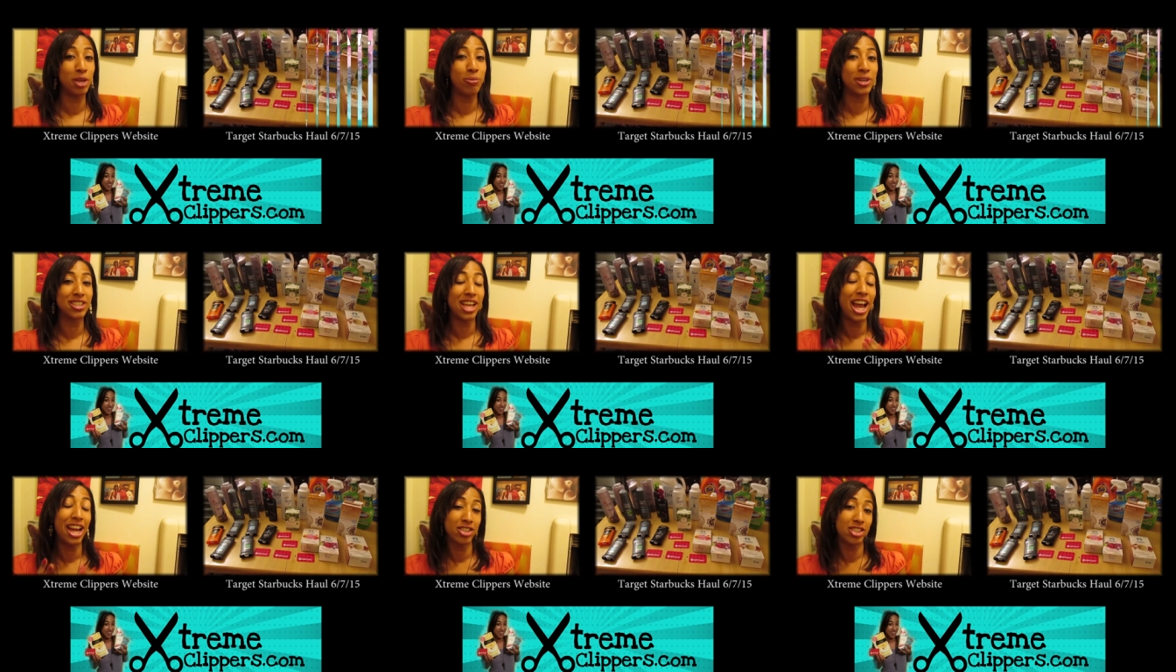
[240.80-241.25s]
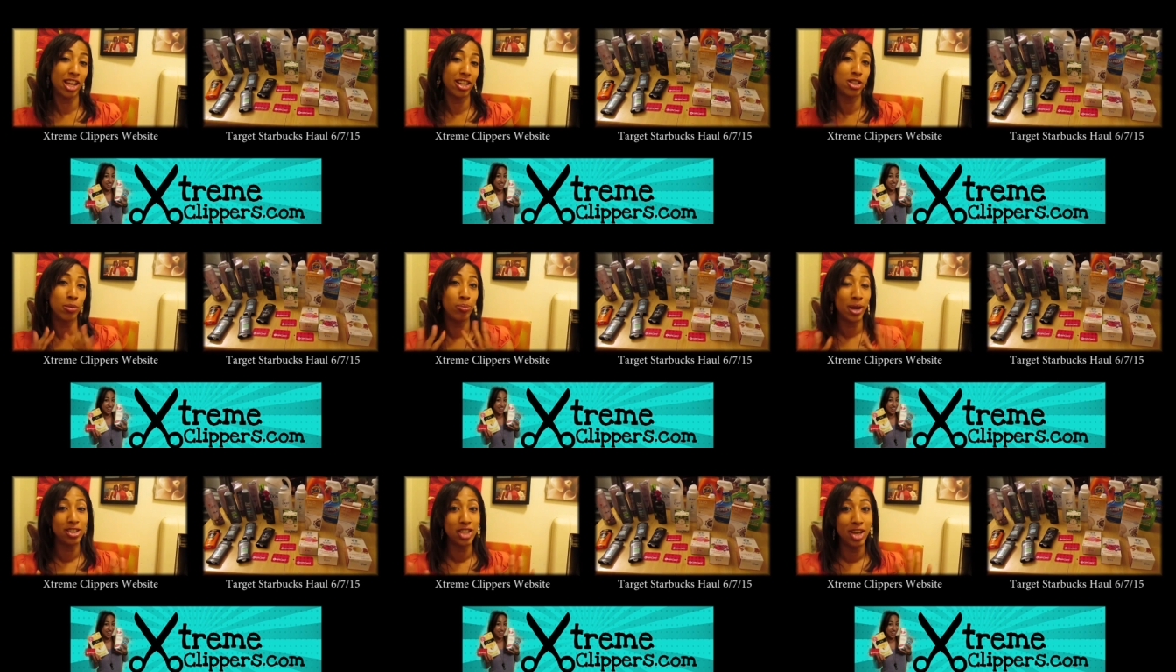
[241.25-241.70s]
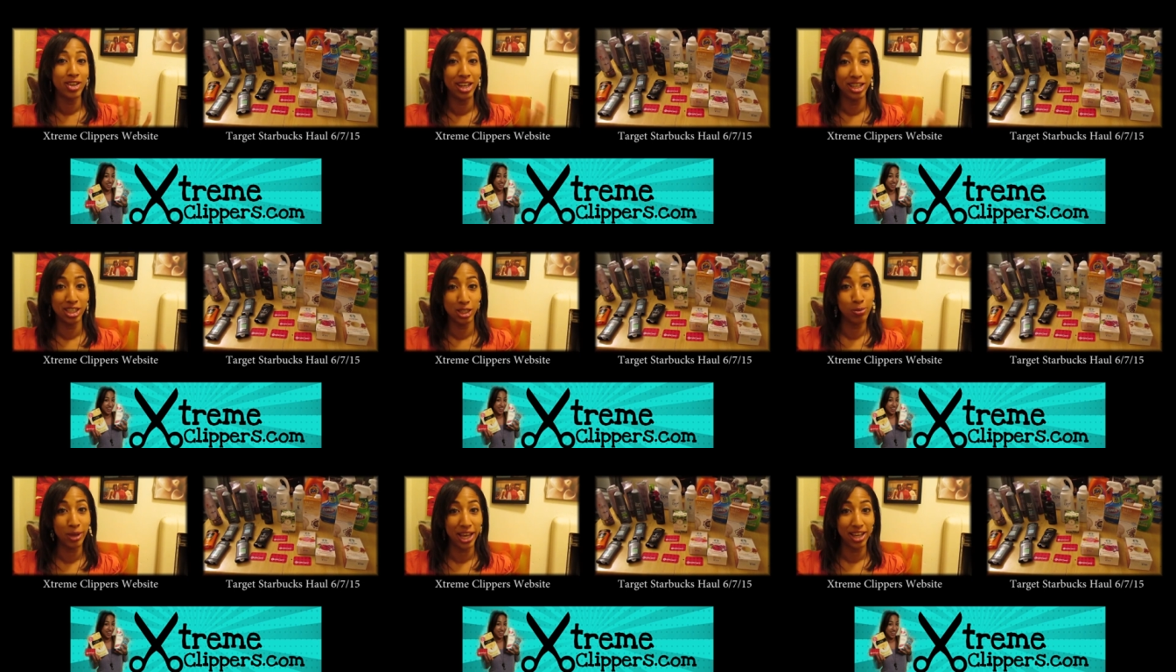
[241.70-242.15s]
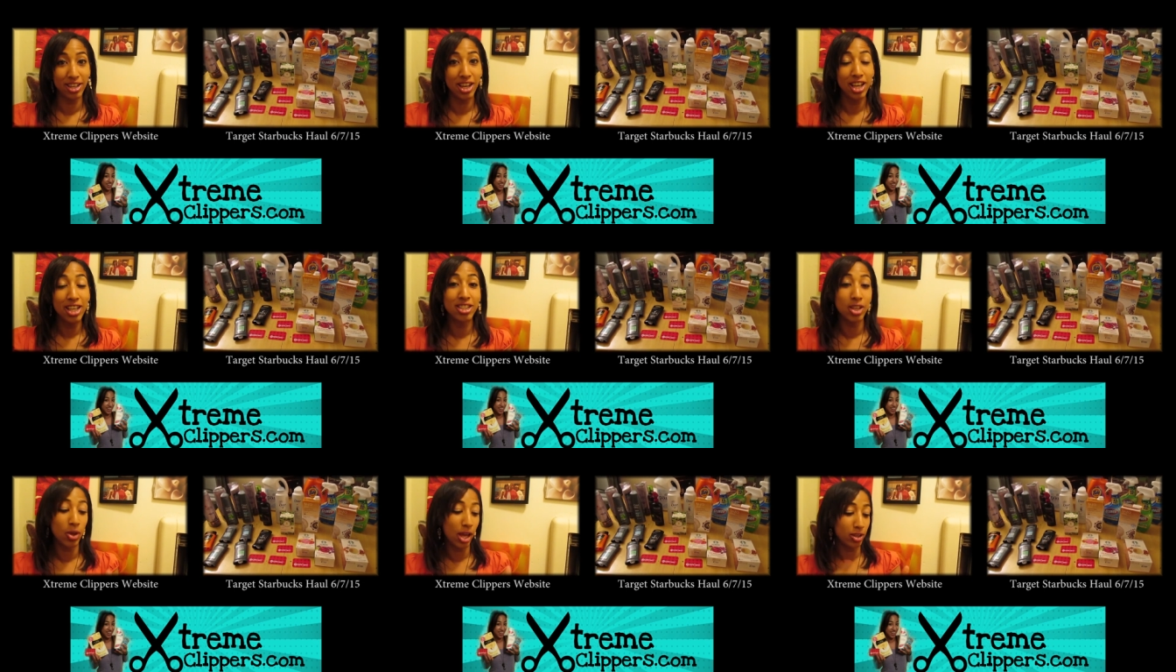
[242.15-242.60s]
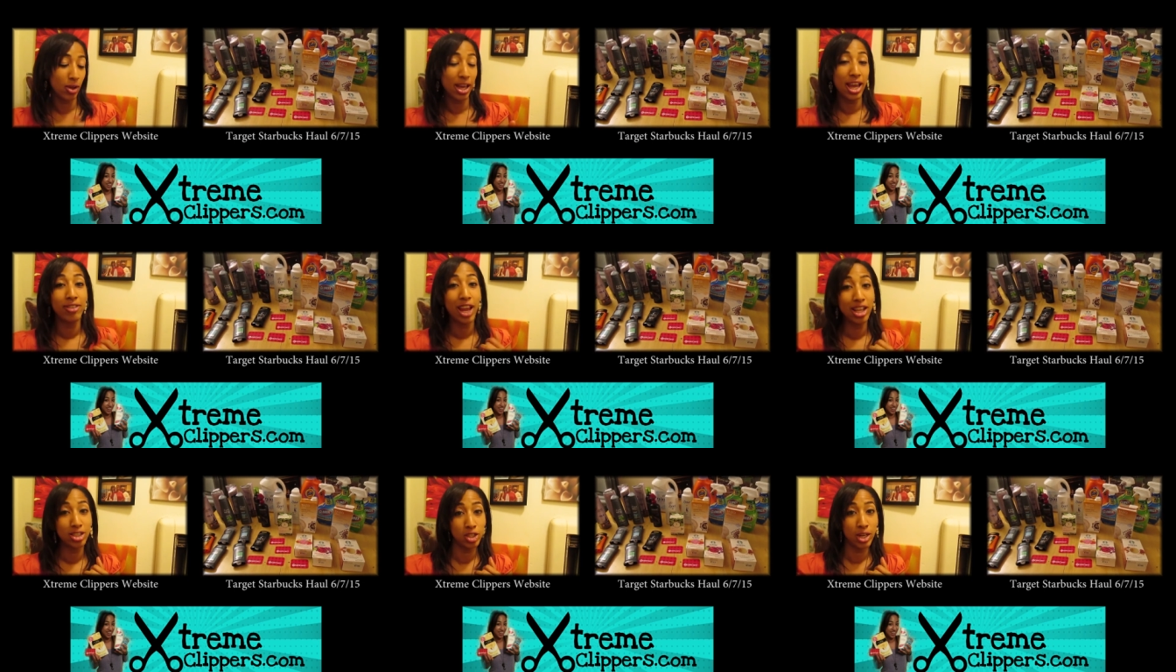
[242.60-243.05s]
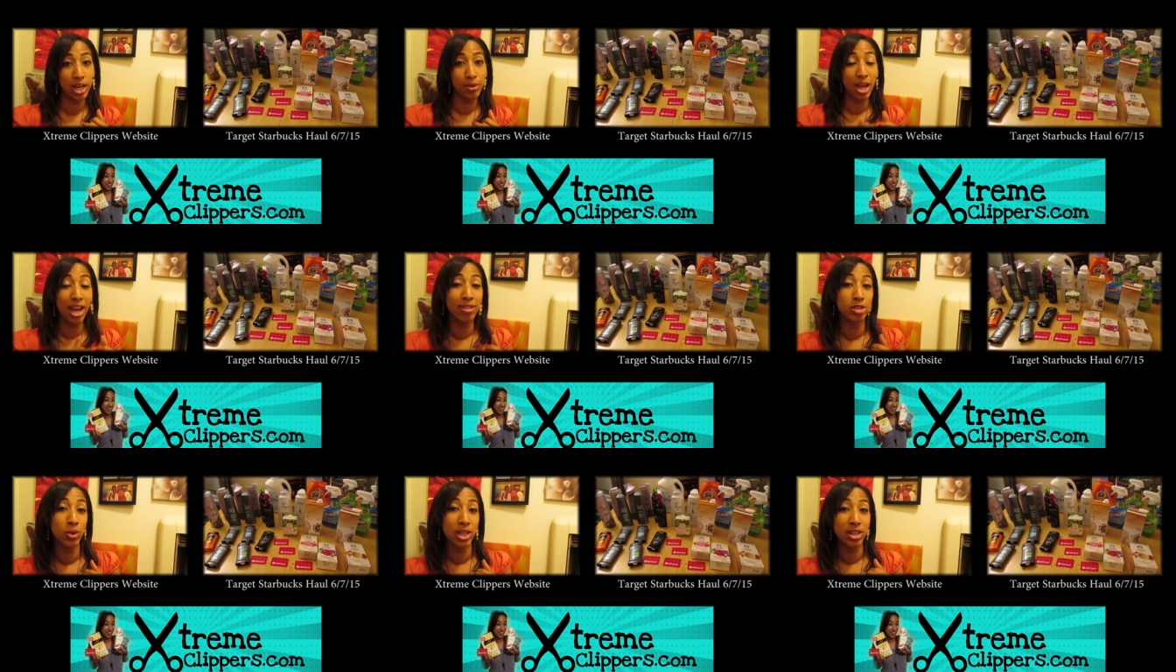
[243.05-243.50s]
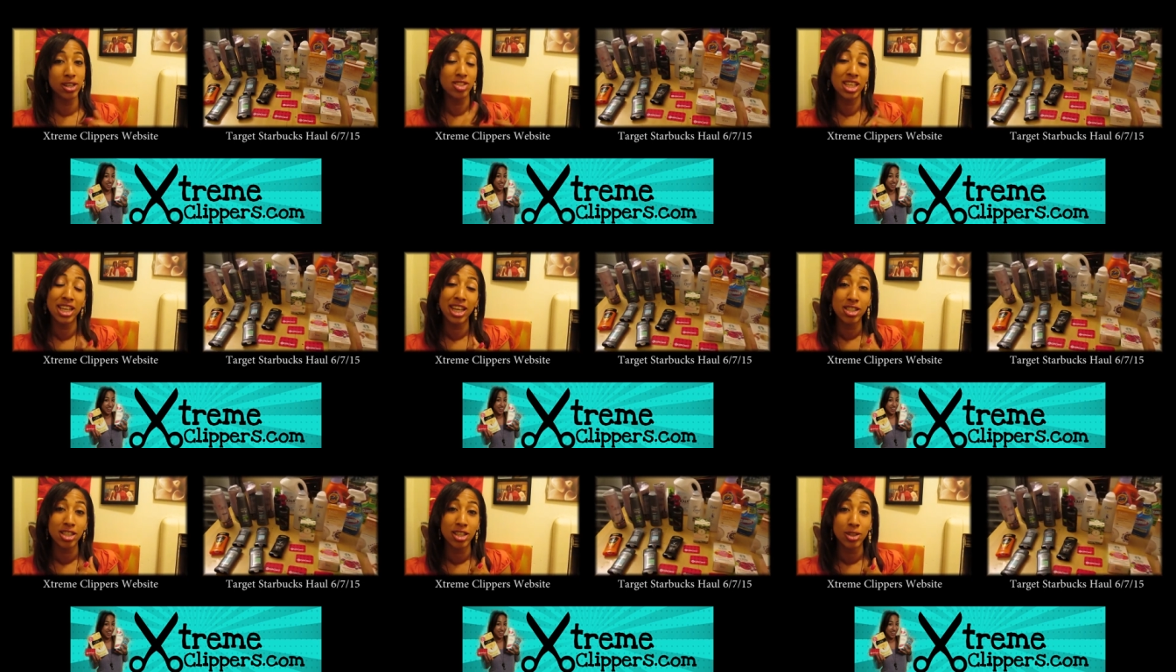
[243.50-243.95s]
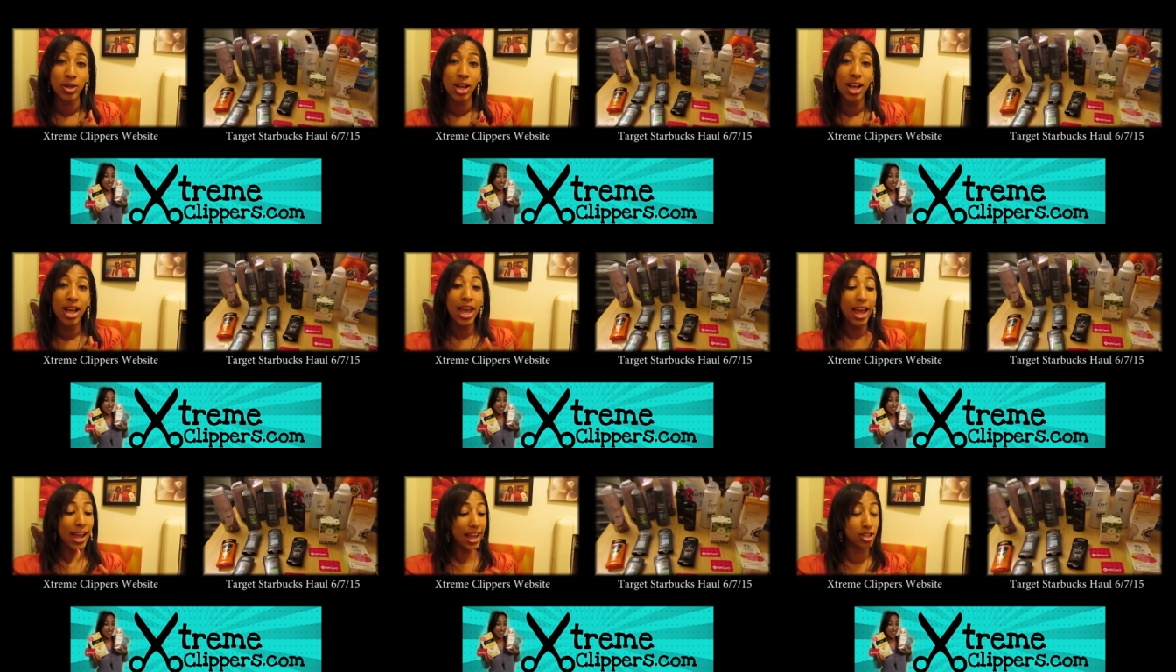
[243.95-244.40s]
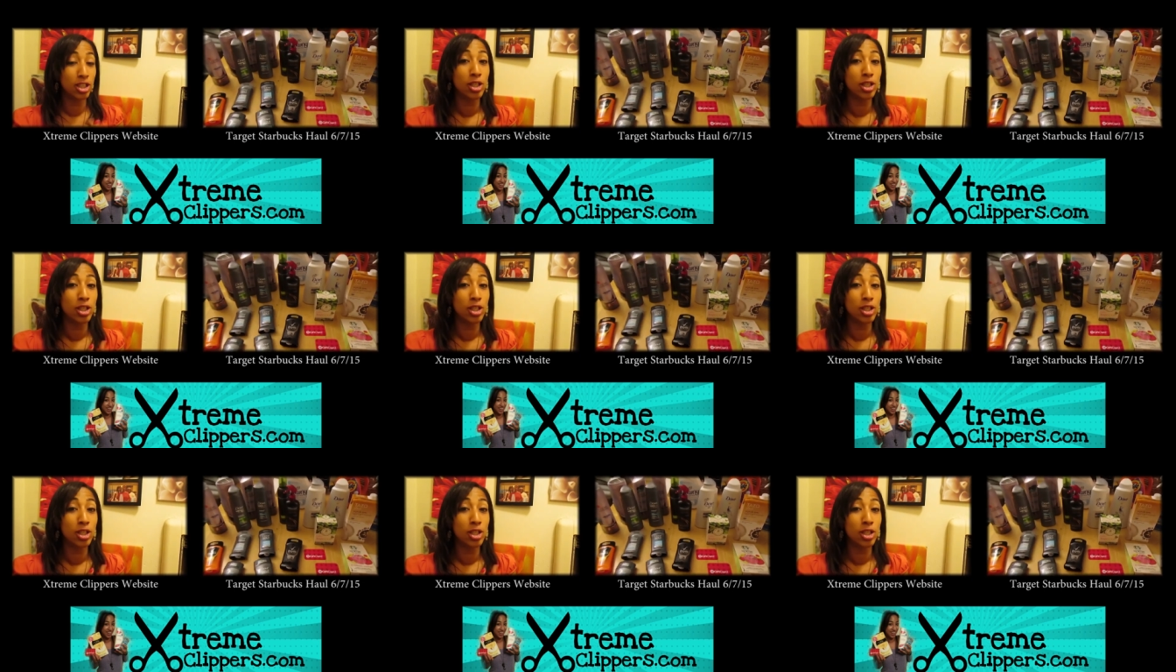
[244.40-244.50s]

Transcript: you so much for tuning in and watching this Food for Less couponing video.